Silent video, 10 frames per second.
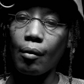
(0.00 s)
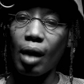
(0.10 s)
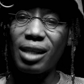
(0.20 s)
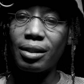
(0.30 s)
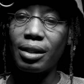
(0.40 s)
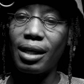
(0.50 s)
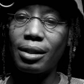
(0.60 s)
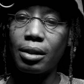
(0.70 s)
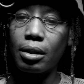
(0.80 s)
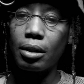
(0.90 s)
it's
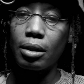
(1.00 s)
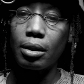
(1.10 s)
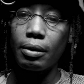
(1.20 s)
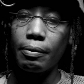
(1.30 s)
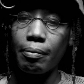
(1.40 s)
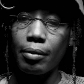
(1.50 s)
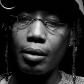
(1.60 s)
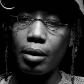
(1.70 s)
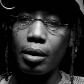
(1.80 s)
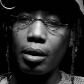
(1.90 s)
less
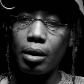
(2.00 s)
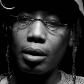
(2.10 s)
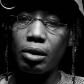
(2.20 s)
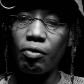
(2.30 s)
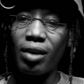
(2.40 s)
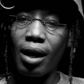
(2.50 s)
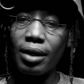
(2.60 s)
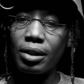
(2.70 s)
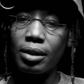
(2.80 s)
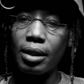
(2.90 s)

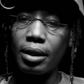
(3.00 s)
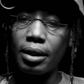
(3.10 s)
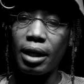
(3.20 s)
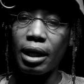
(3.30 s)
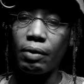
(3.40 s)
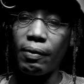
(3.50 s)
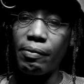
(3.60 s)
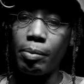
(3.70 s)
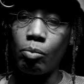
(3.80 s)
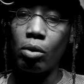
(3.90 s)
self-conscious in a negative way,
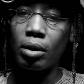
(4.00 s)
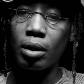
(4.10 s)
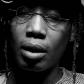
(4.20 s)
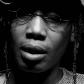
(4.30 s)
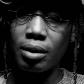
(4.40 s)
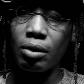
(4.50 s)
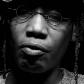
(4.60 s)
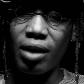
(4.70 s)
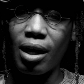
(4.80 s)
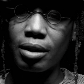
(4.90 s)
but more
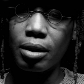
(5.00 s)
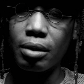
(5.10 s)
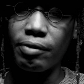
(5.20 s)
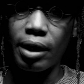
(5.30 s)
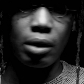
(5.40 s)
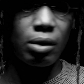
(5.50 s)
self-conscious of like,